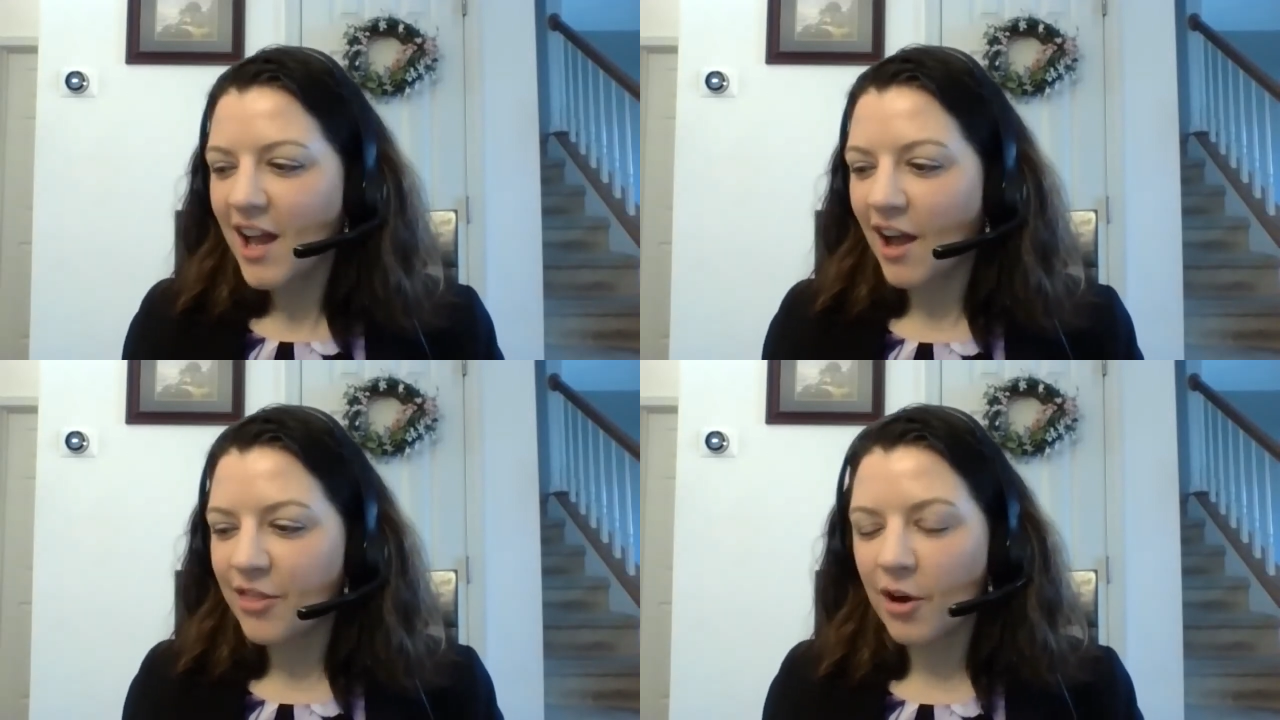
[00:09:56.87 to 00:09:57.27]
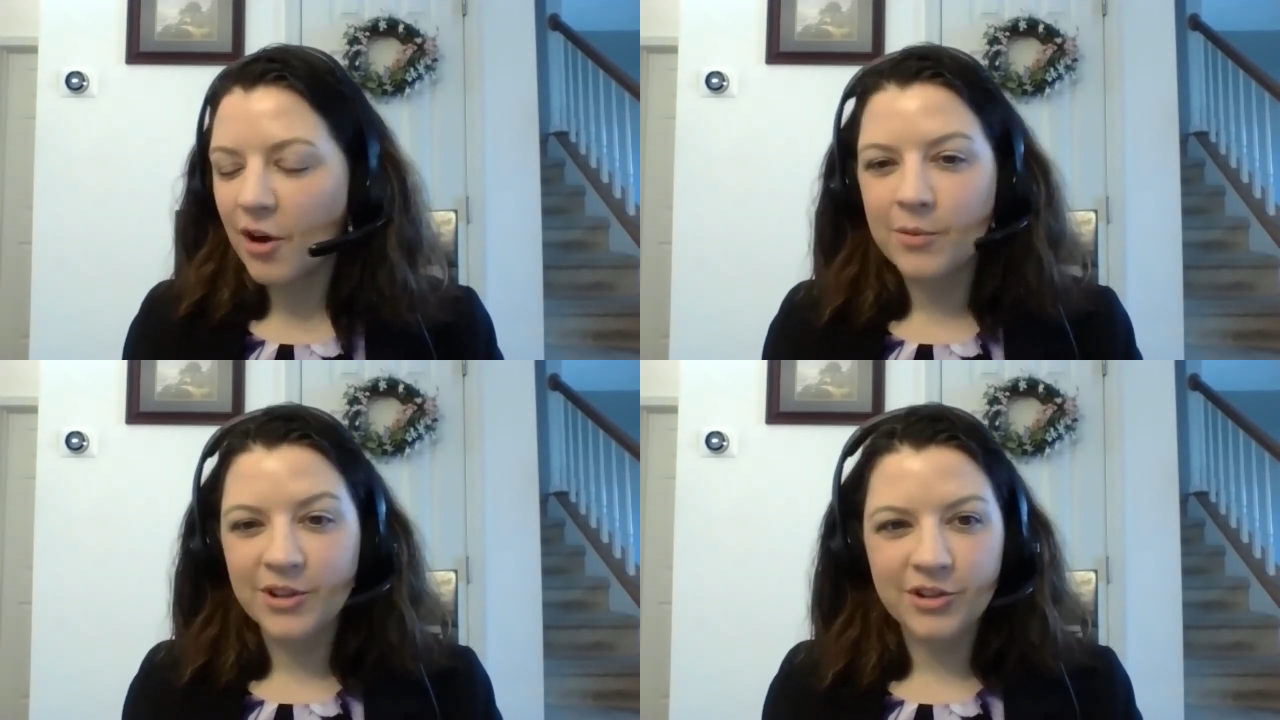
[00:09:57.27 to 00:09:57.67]
I thought
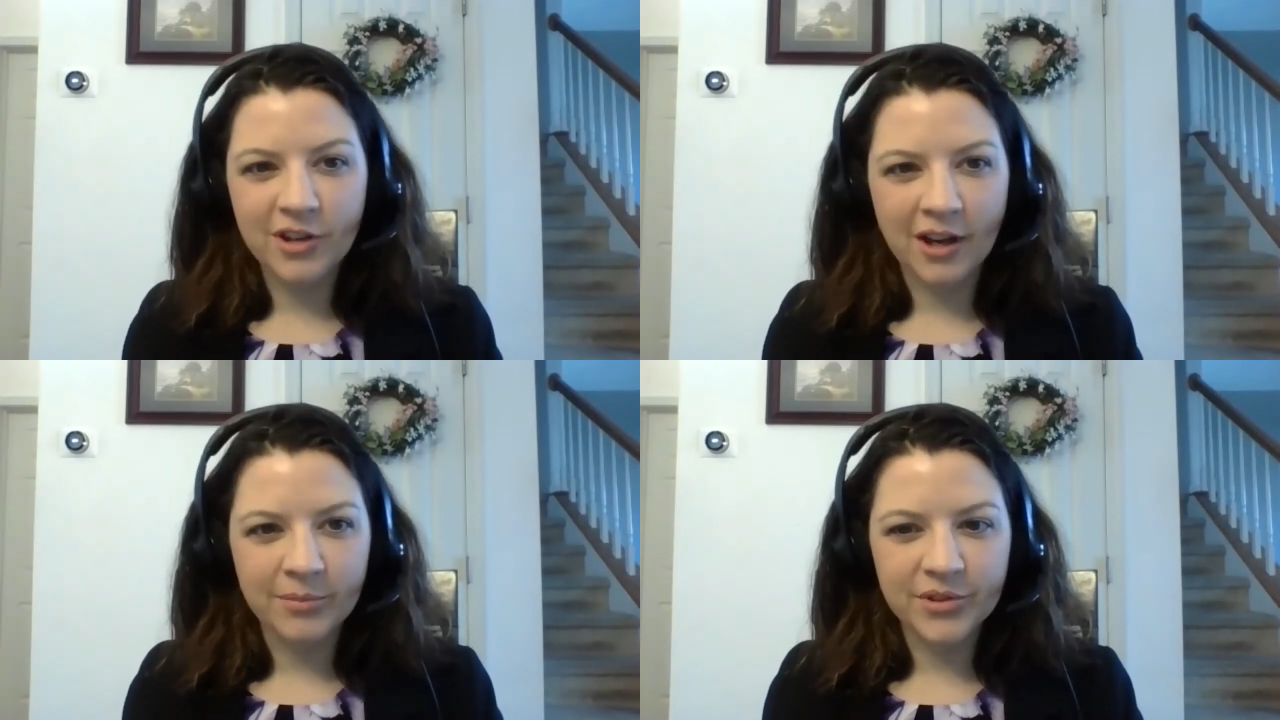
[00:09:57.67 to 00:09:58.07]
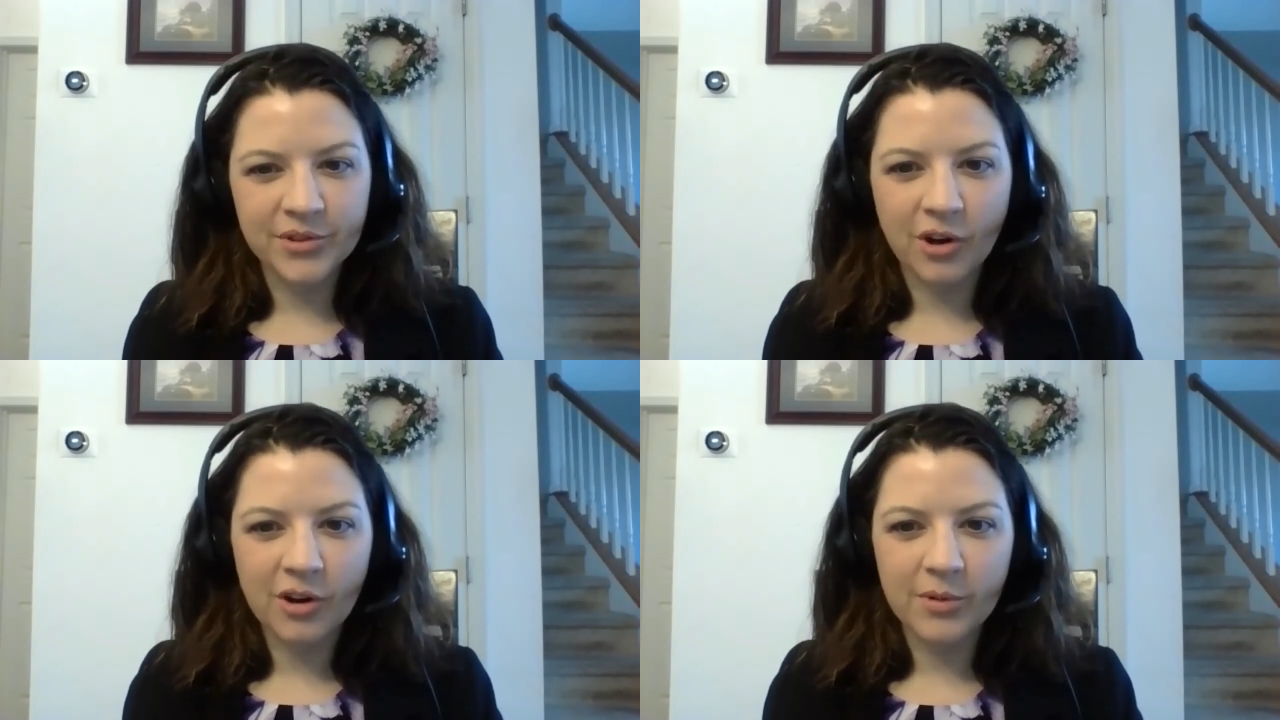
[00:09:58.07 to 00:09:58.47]
we would
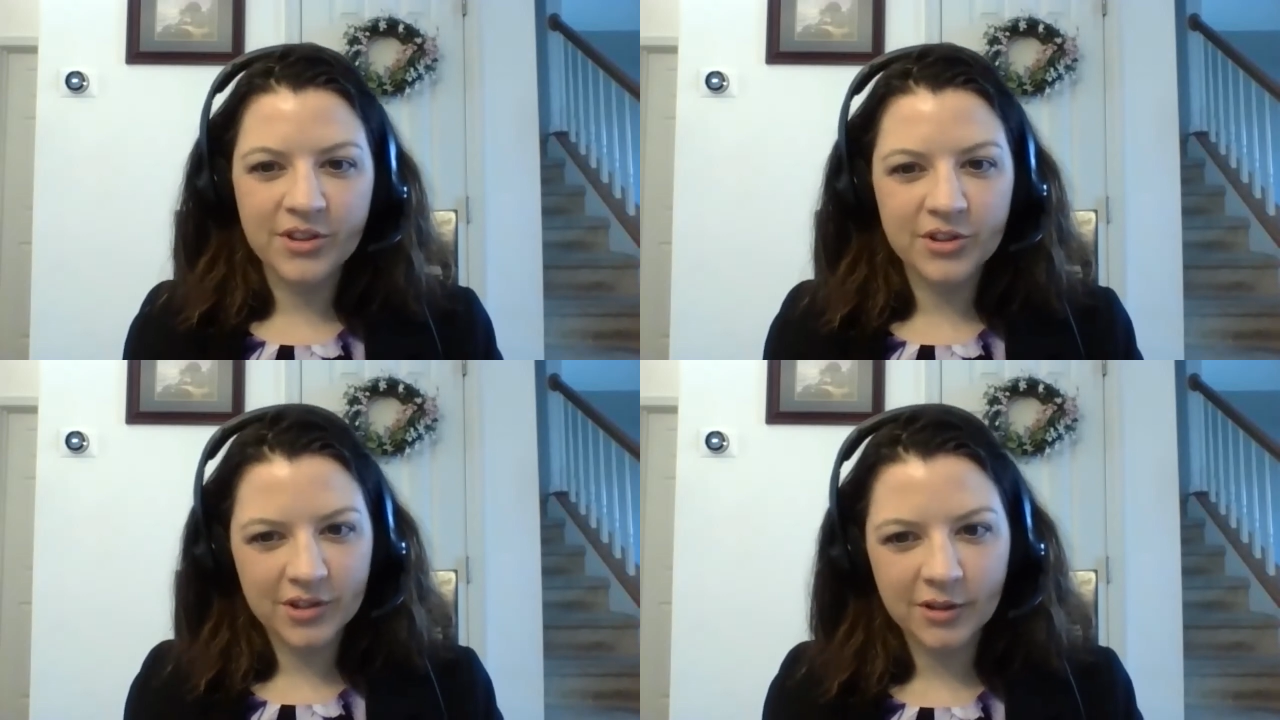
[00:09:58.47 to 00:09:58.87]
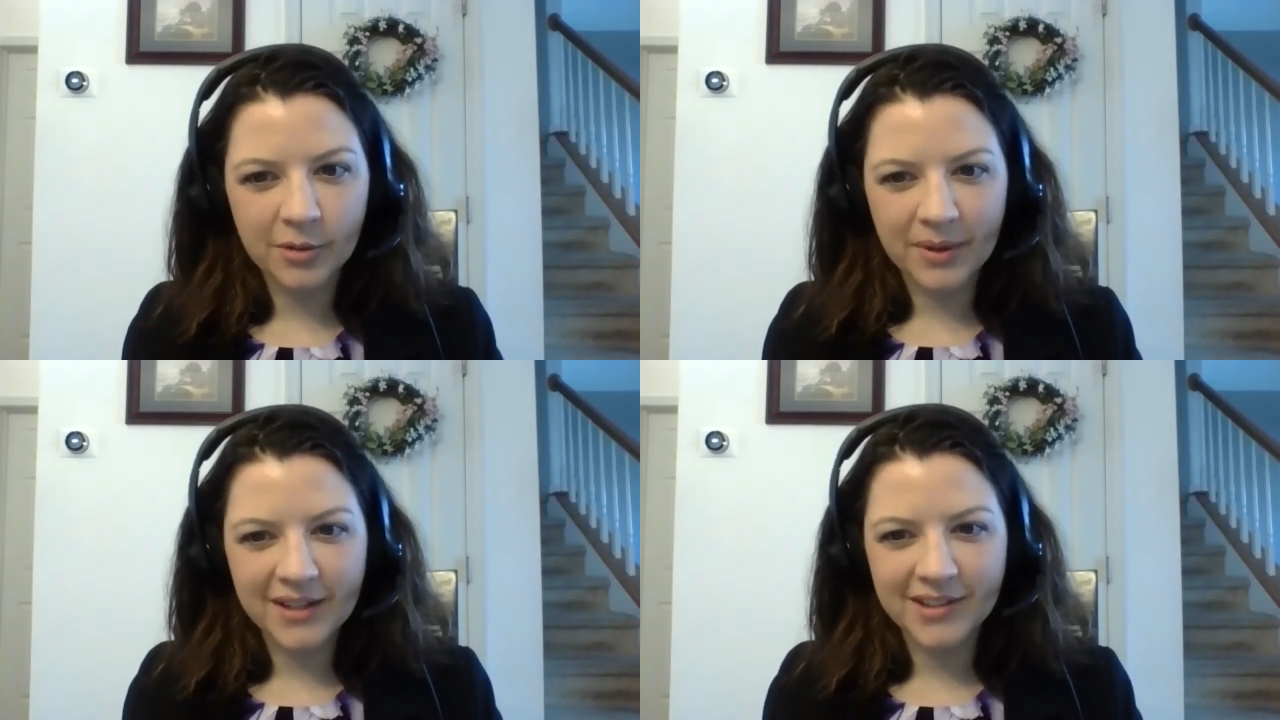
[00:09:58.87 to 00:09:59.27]
start with just a
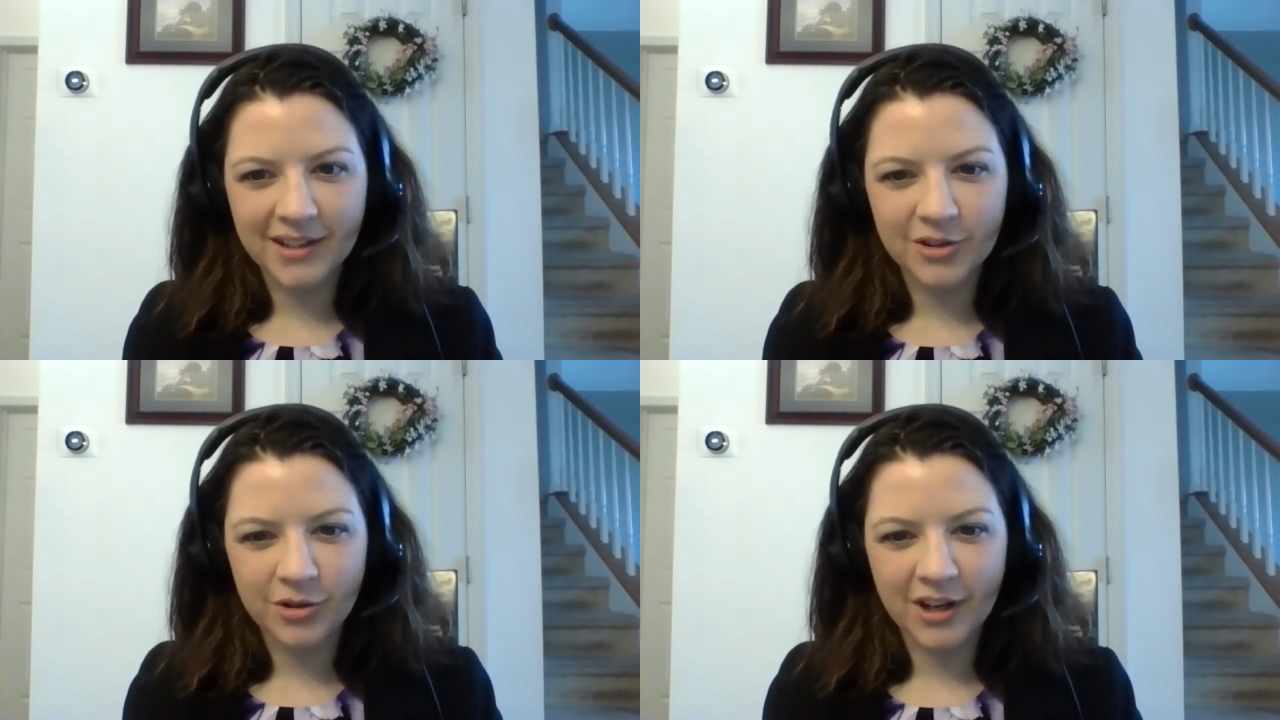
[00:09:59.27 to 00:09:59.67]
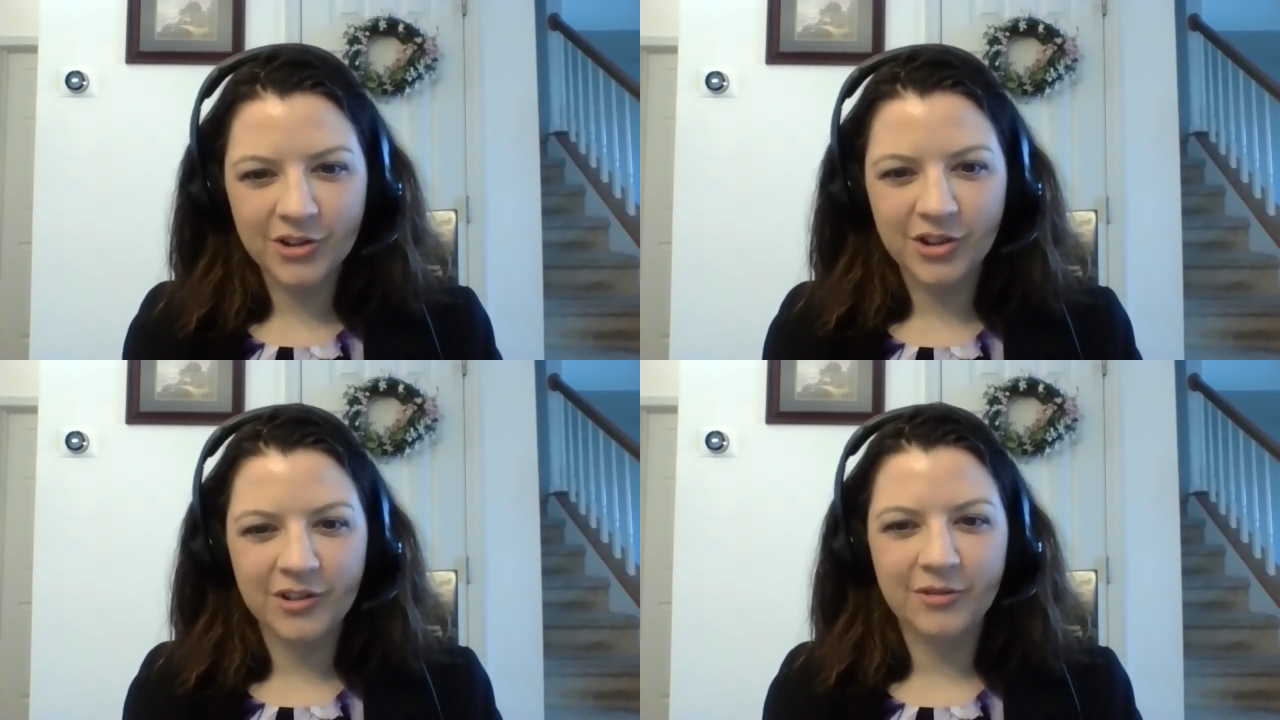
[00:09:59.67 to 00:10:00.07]
little basic
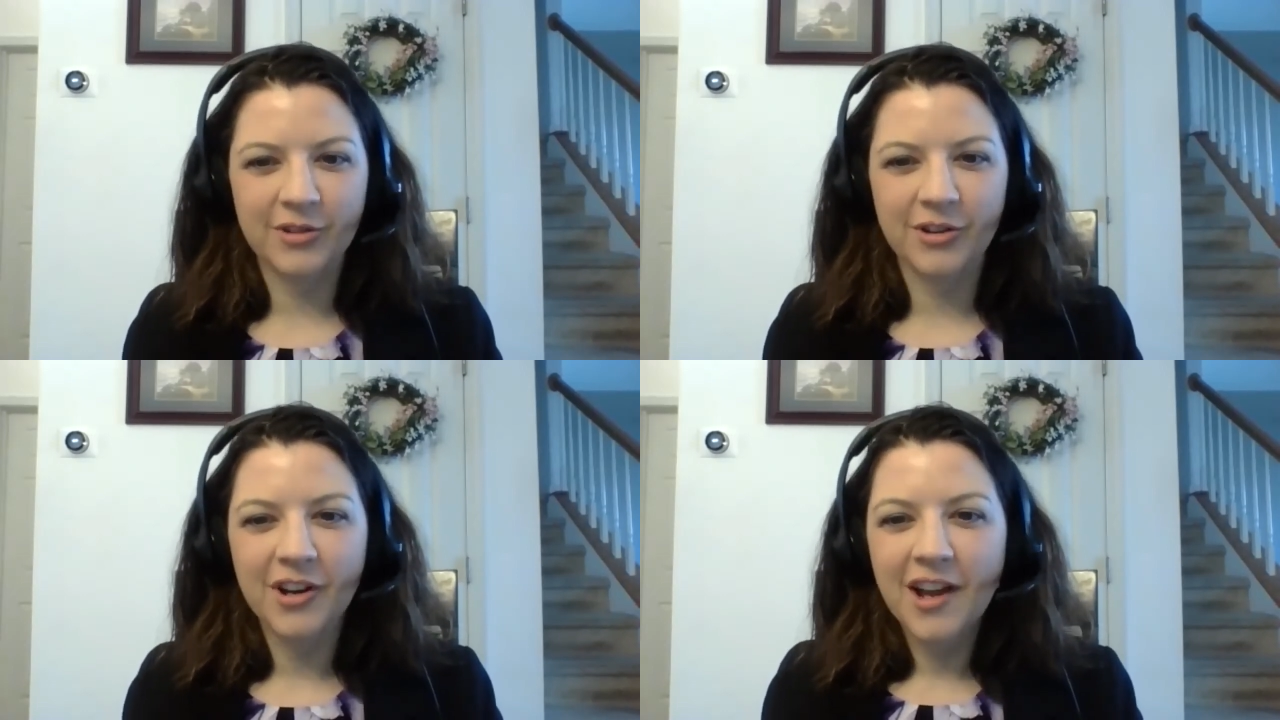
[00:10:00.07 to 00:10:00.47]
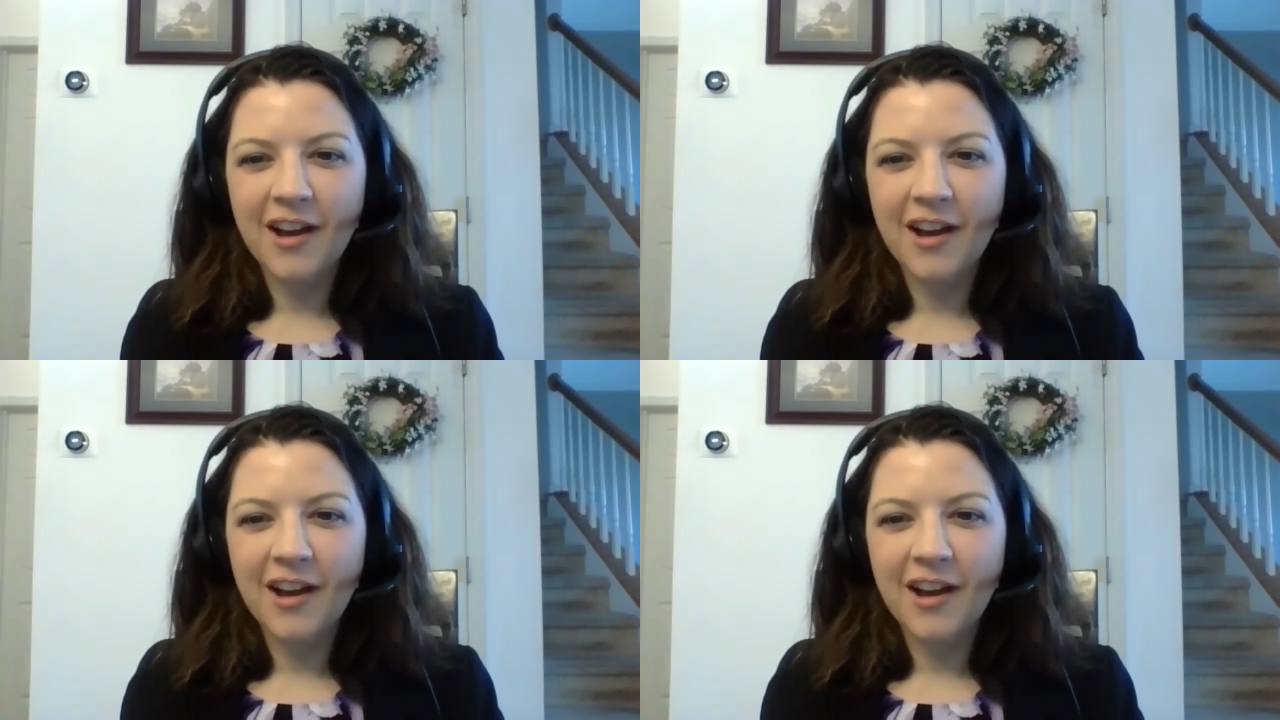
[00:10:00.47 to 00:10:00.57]
introduction for